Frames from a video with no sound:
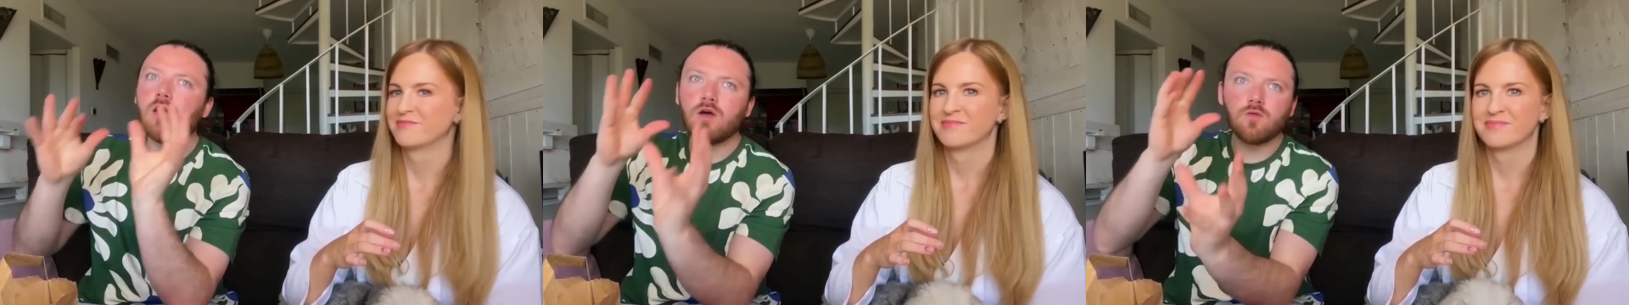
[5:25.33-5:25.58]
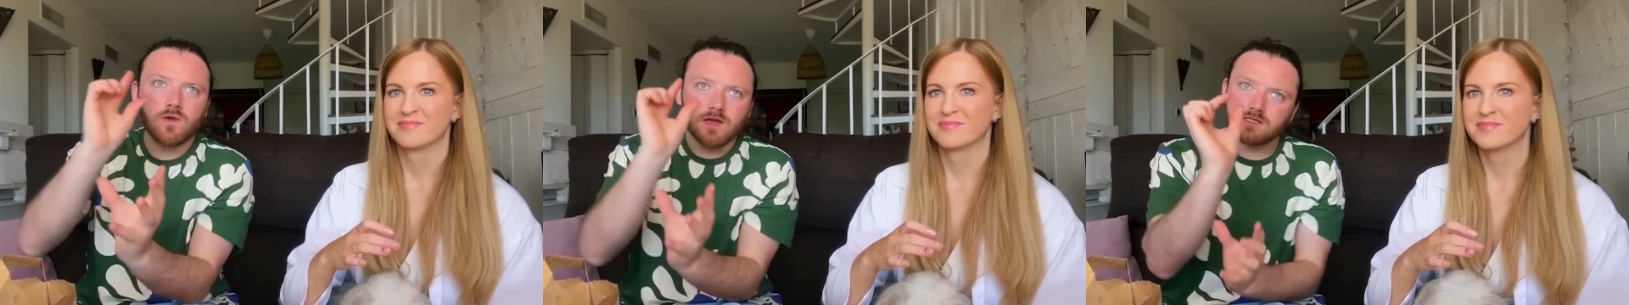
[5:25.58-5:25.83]
Speaker 1: and
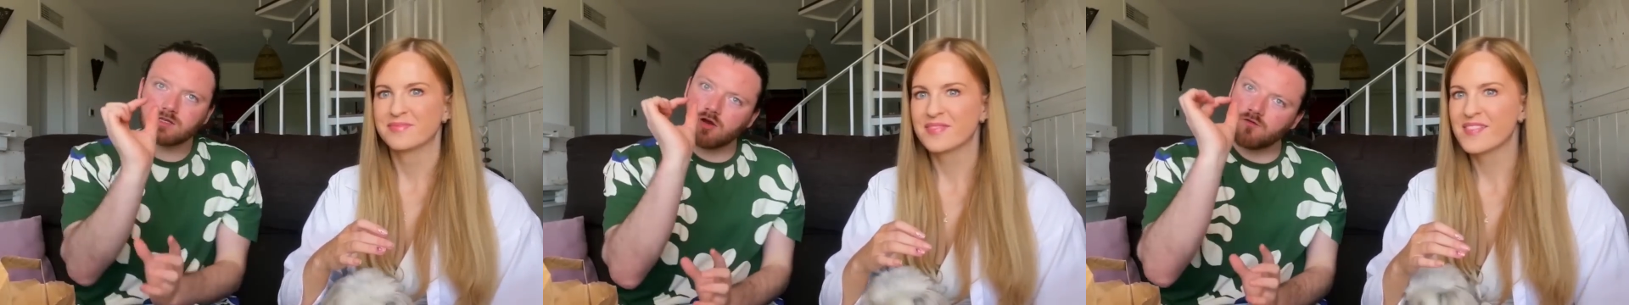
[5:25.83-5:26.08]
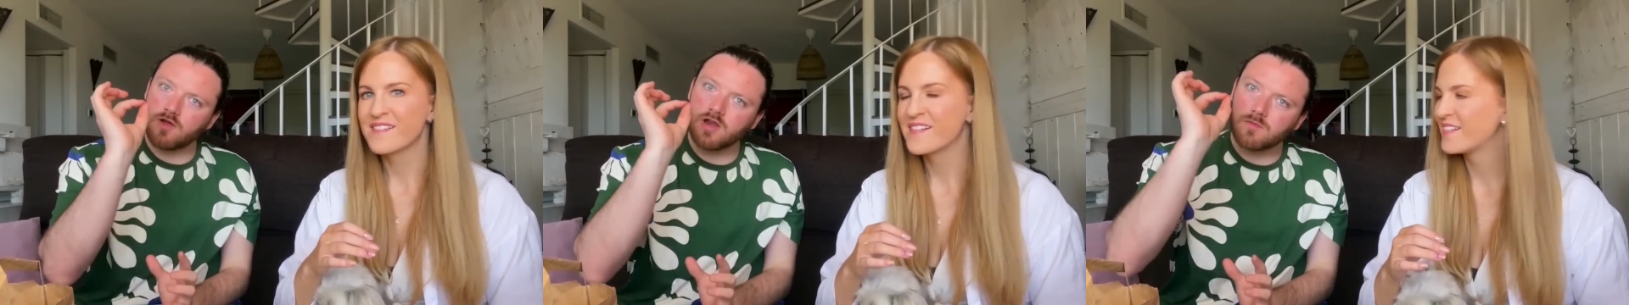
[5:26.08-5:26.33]
wings are a
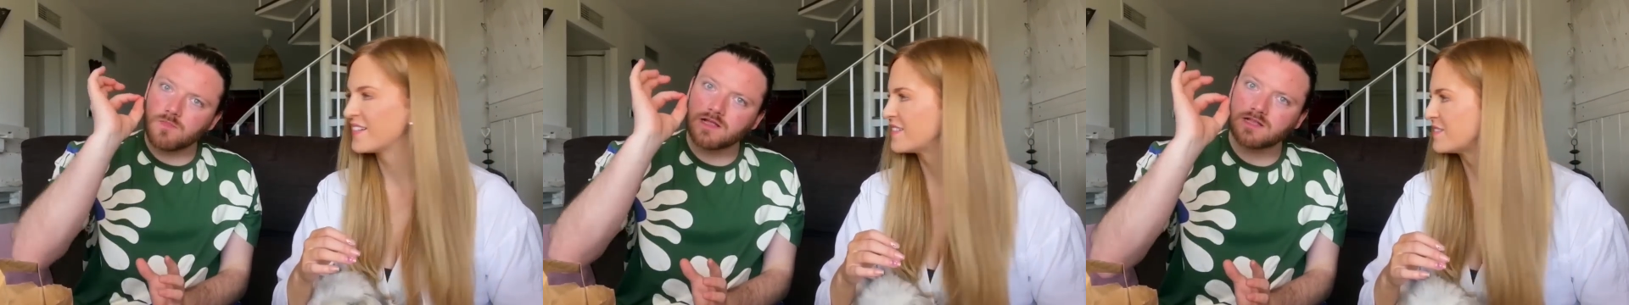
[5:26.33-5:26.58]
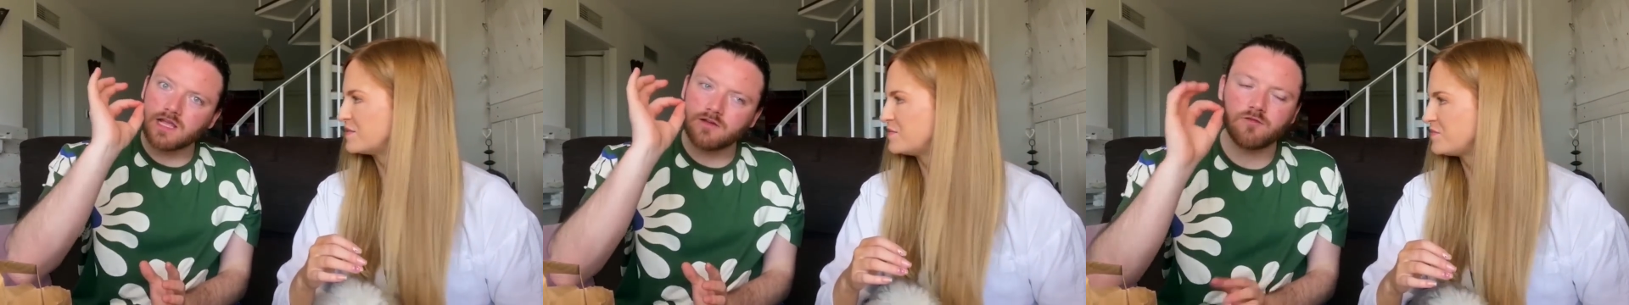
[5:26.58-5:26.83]
very big
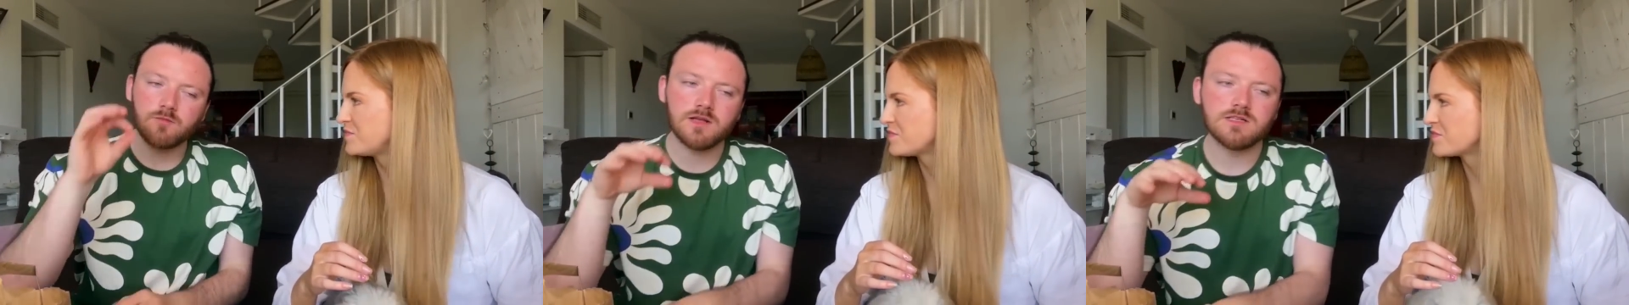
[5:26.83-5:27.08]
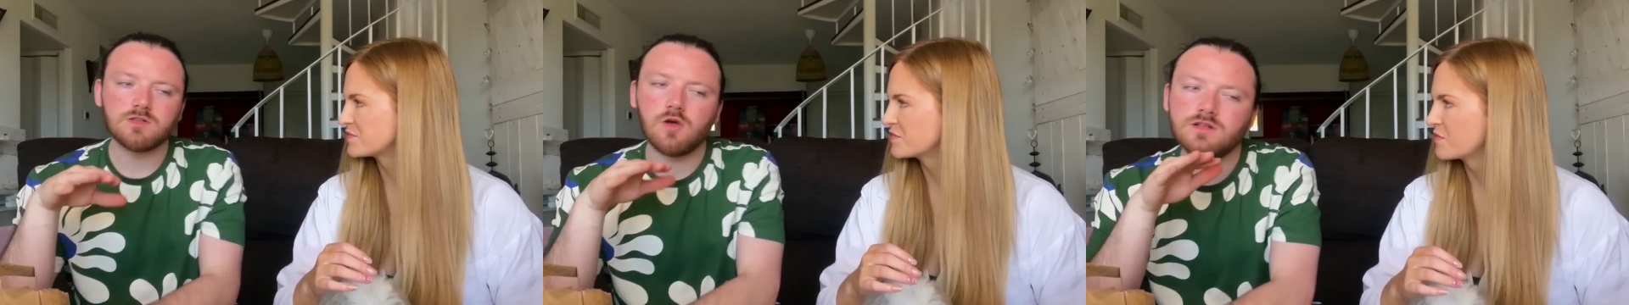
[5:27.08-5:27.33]
thing for me,
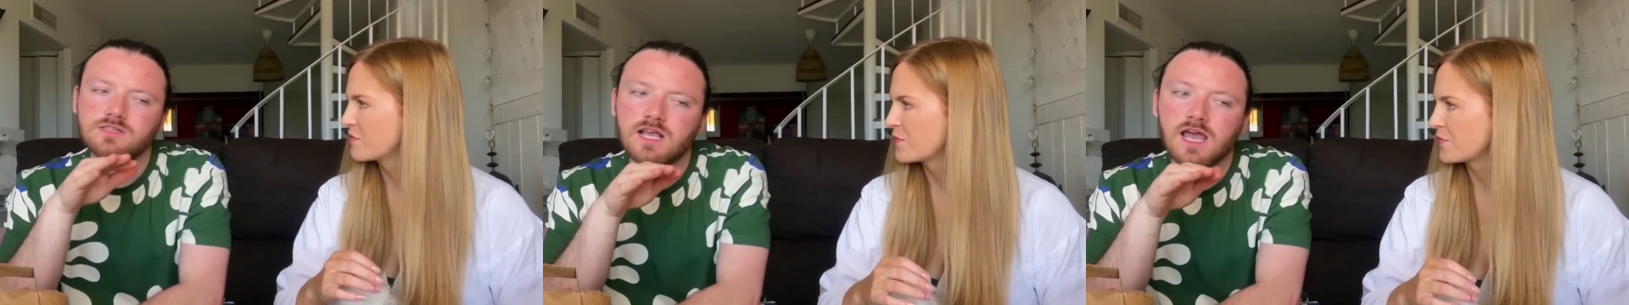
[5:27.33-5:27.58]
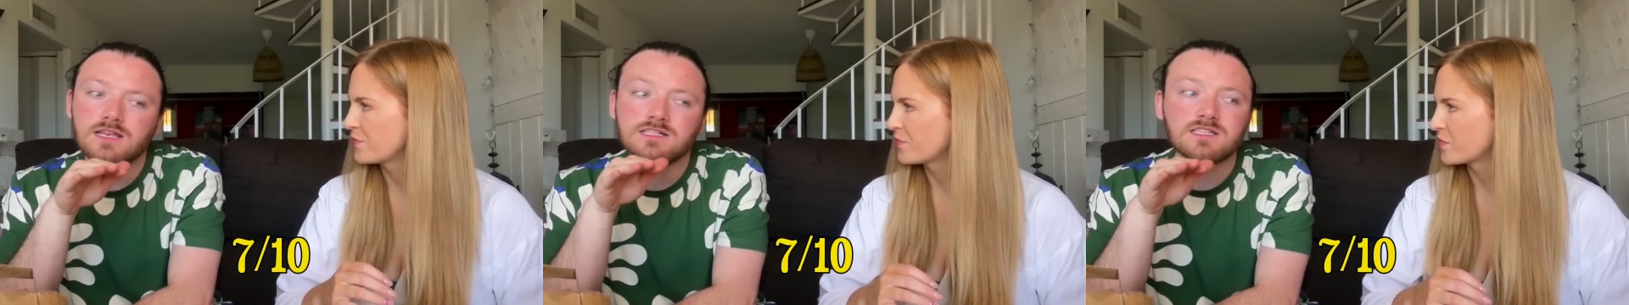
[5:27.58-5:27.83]
so it's
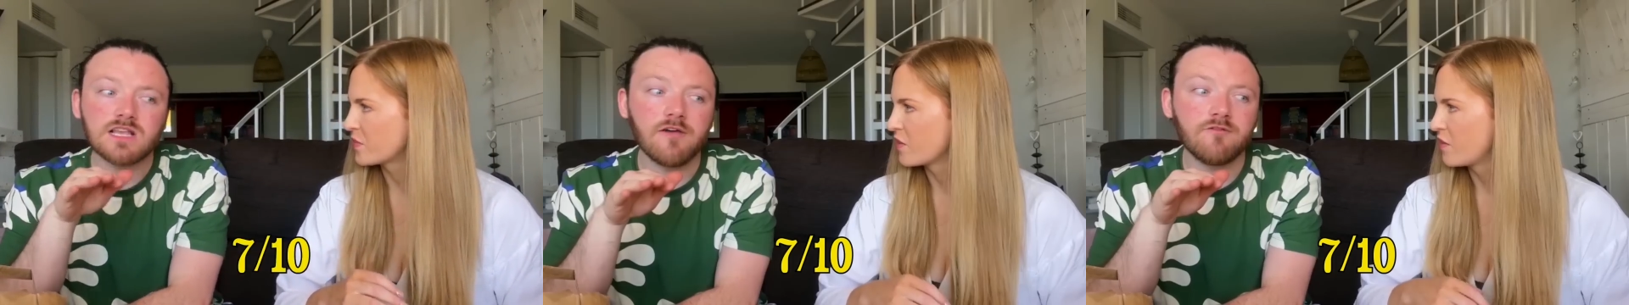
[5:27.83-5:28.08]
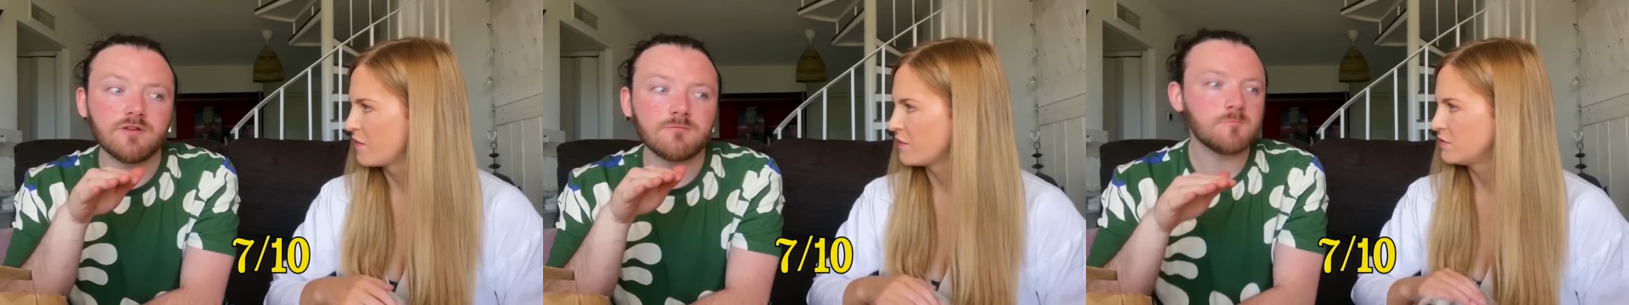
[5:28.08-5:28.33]
getting a
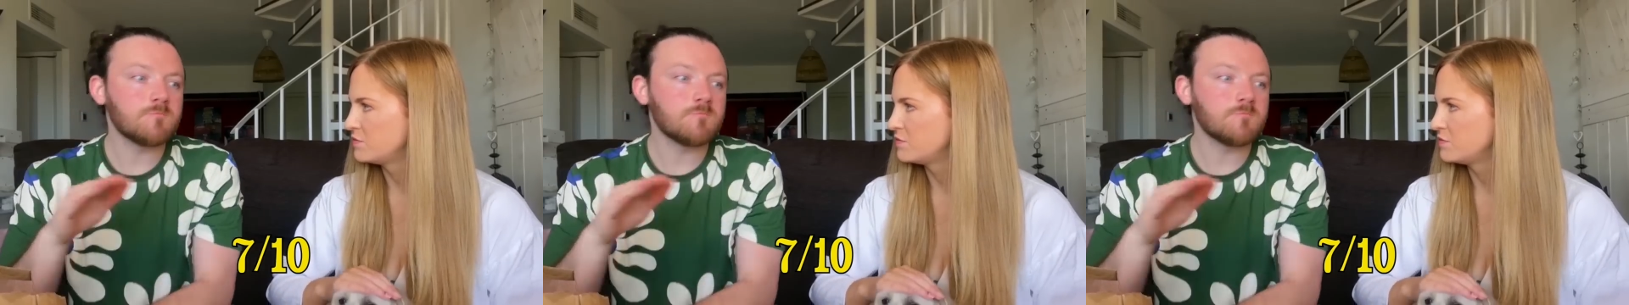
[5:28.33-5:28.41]
7.